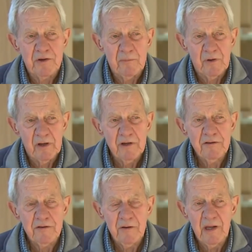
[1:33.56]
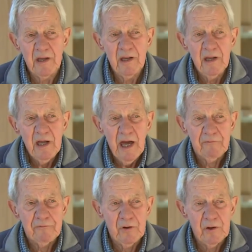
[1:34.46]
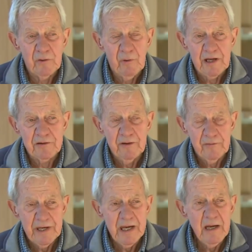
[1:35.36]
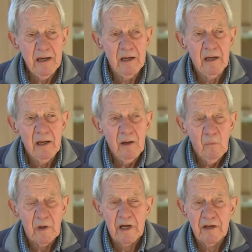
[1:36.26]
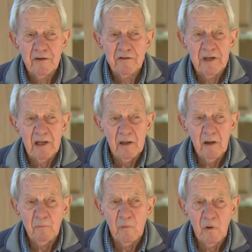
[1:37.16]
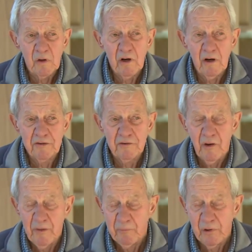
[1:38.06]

stimulus and further activity, we're going to see a lot more cost on